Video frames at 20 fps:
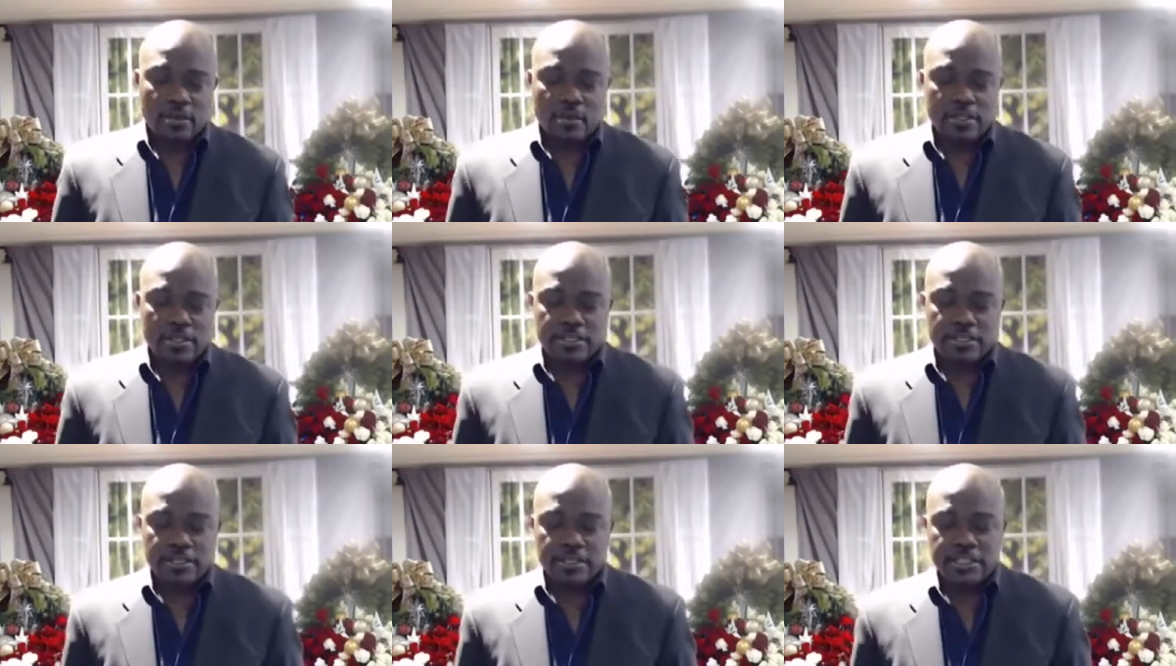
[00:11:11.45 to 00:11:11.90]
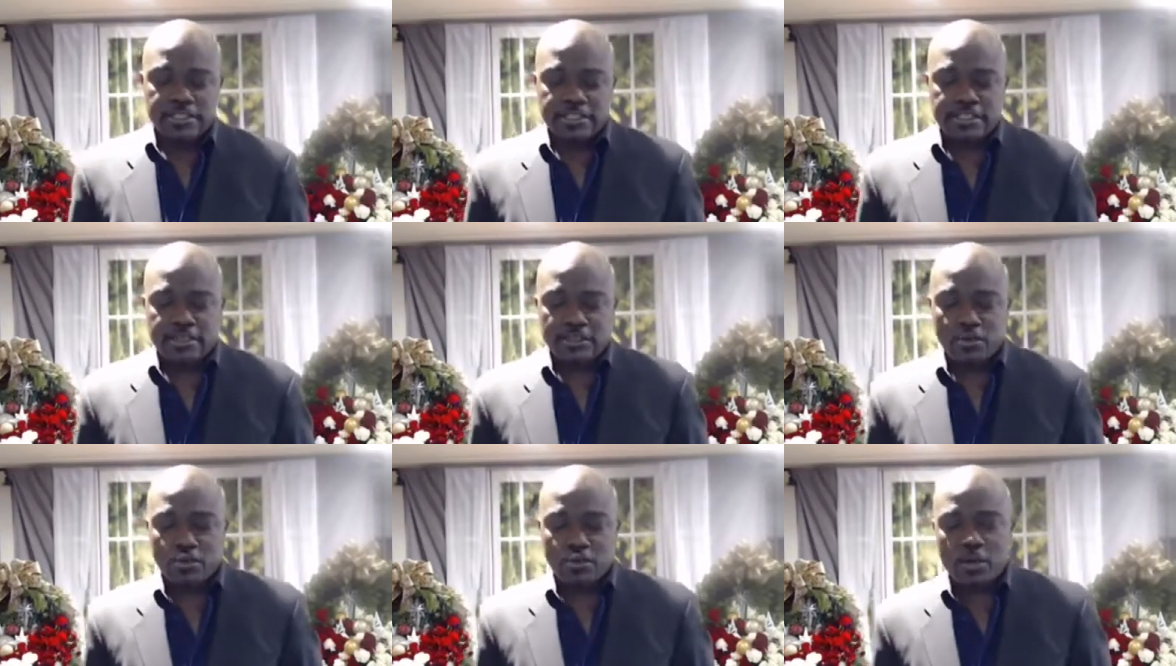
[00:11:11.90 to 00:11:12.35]
So I want you to
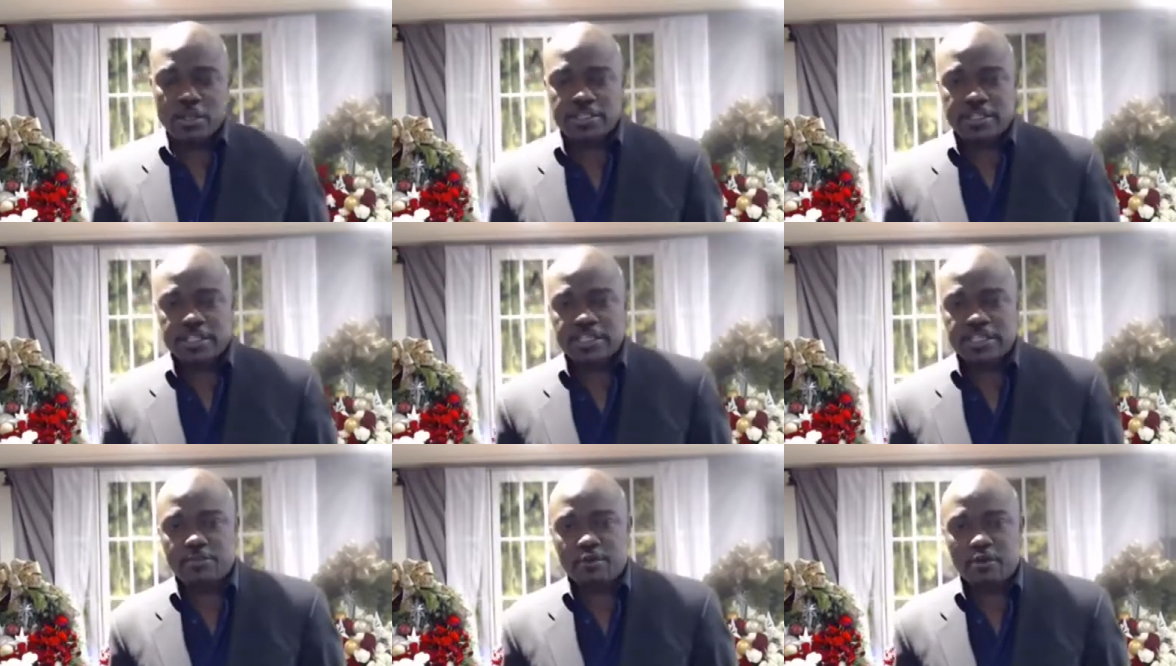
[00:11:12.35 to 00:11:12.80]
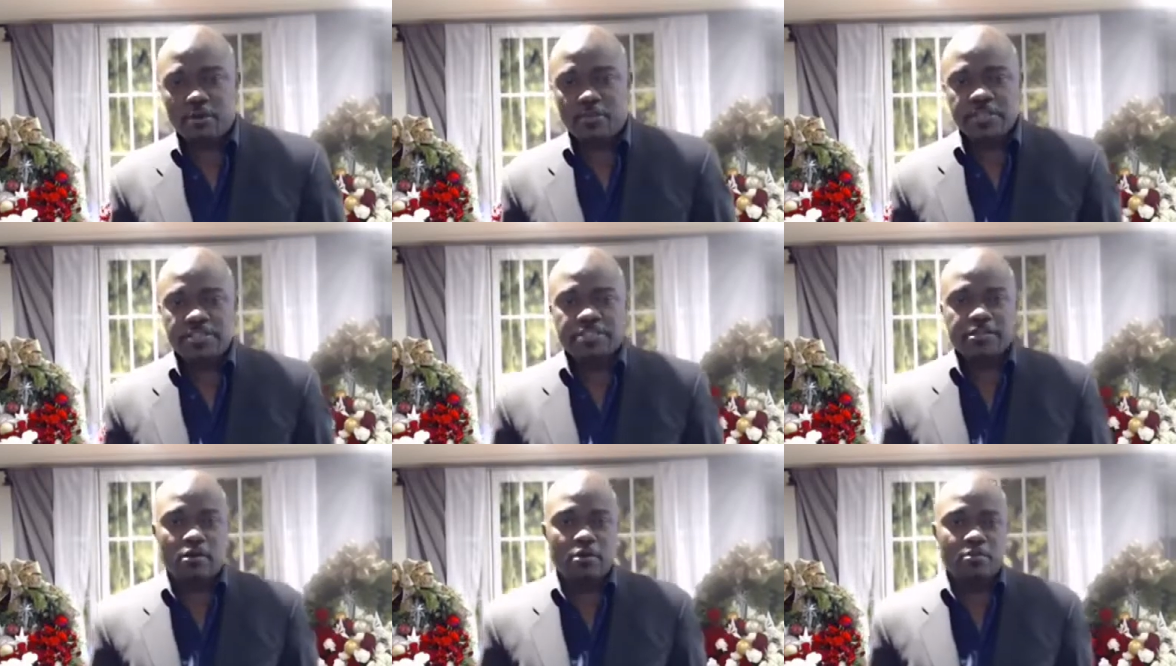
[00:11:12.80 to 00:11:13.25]
listen to the words of this
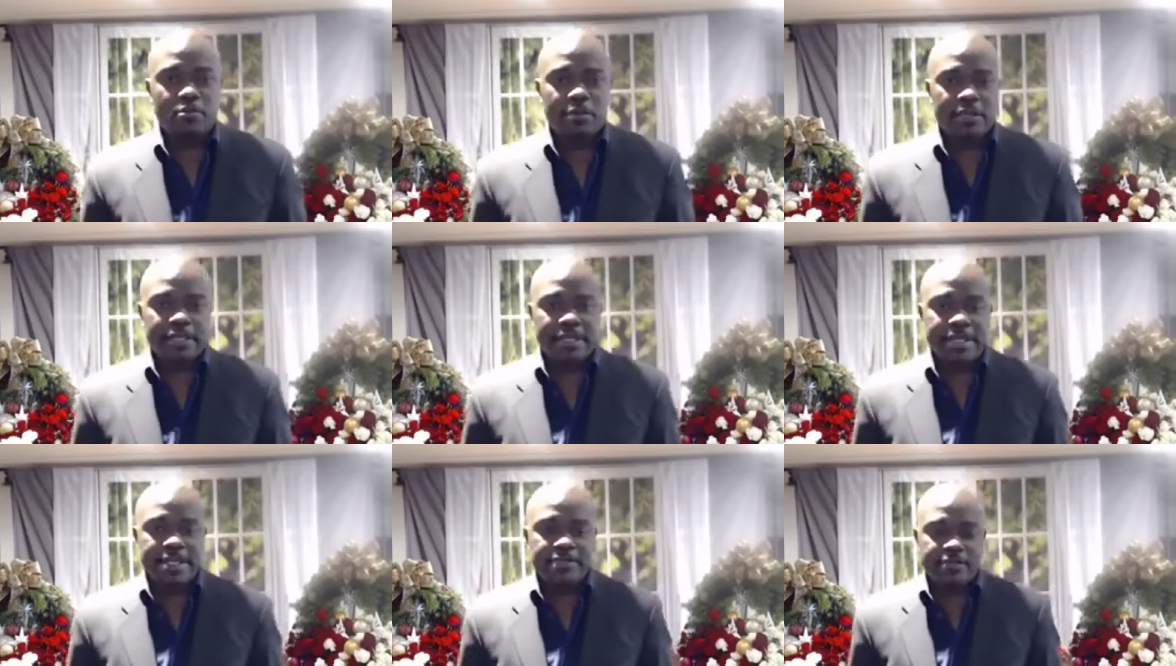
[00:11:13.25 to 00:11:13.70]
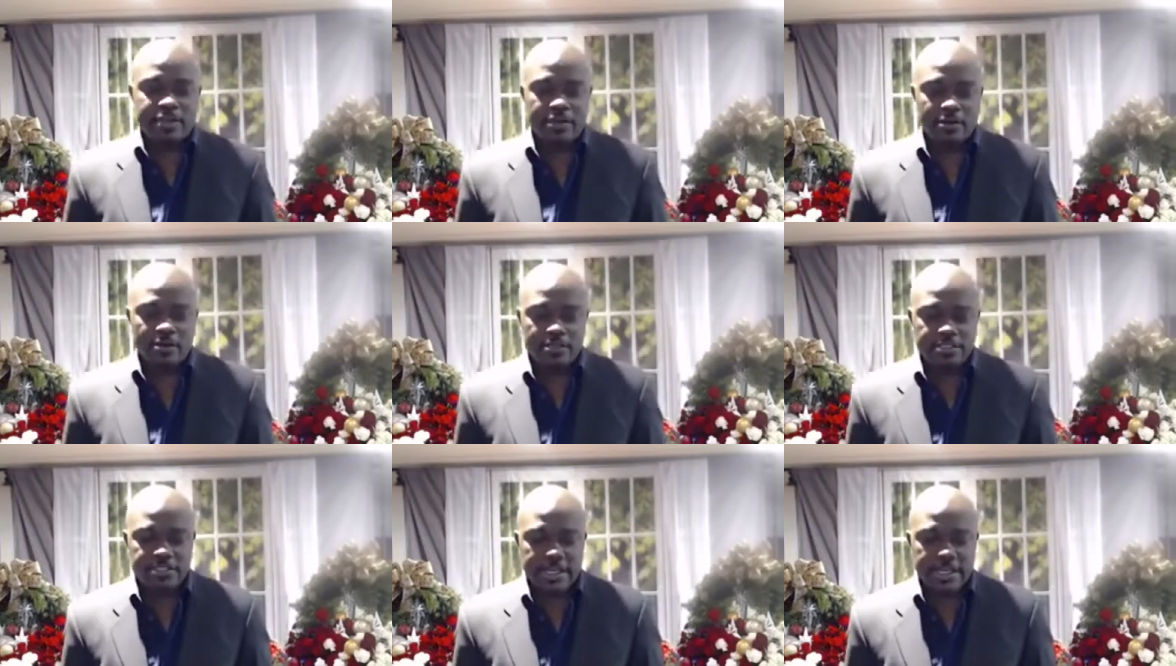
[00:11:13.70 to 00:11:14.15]
poem, and it's called Believe,
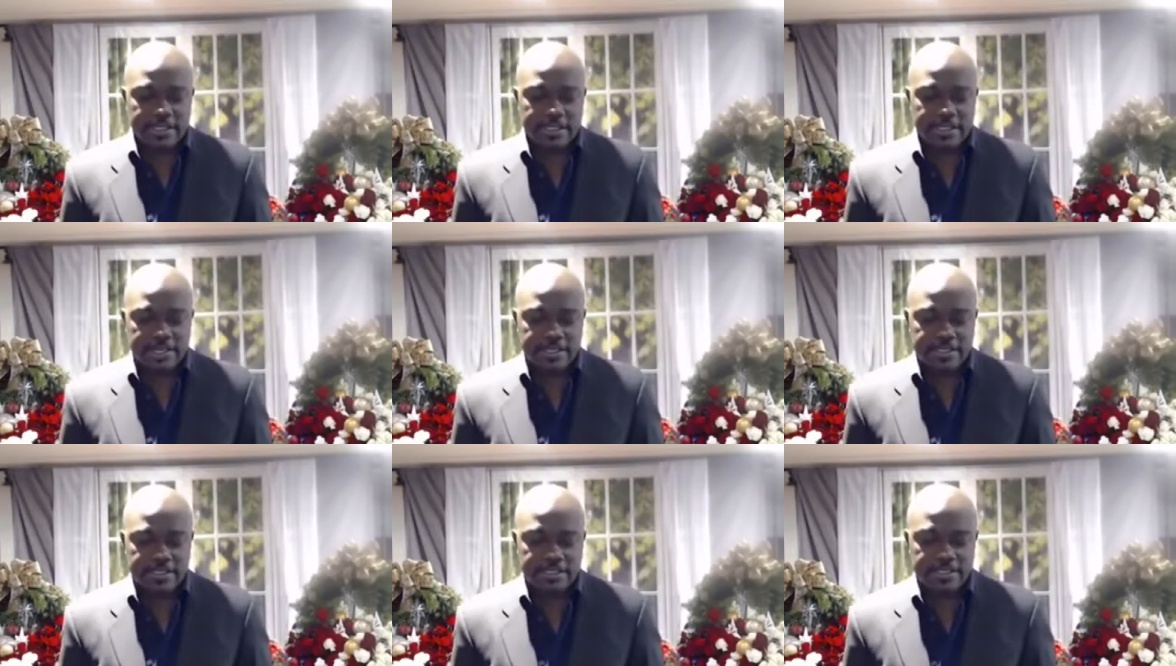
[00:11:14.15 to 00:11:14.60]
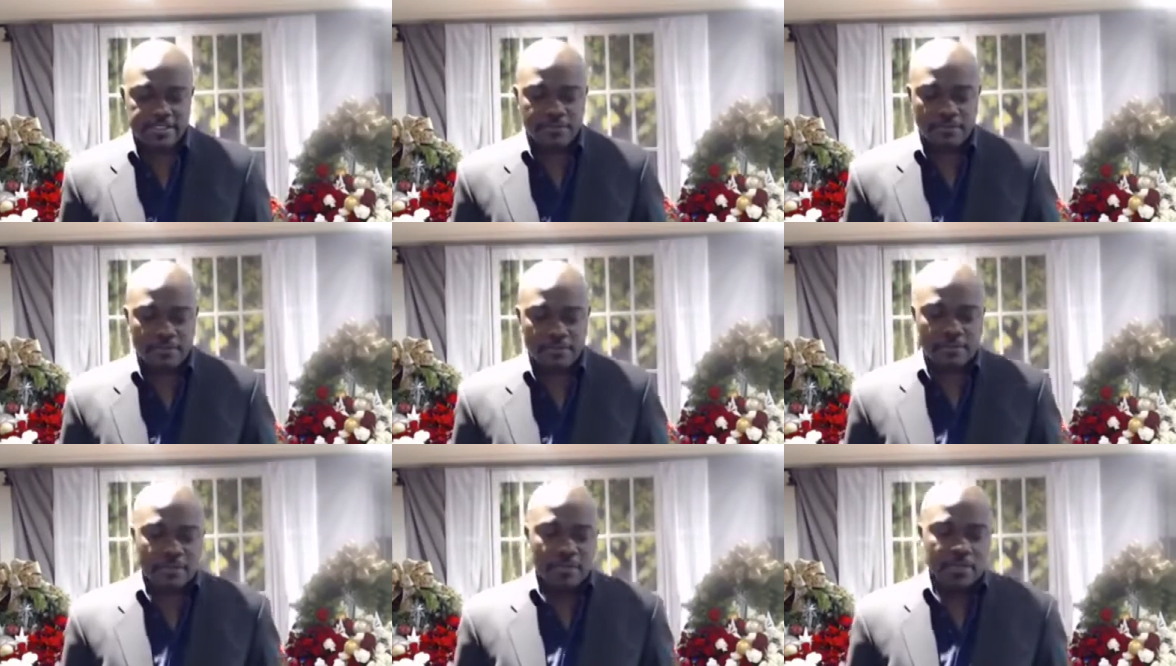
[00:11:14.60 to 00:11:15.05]
and it goes like
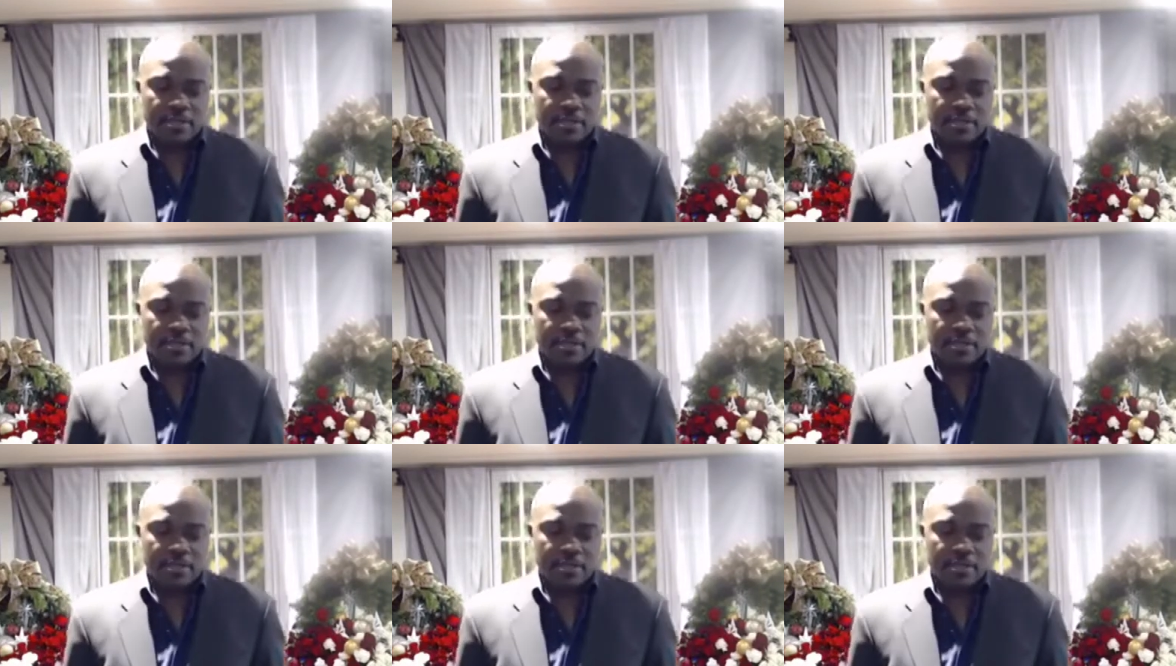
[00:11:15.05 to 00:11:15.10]
this.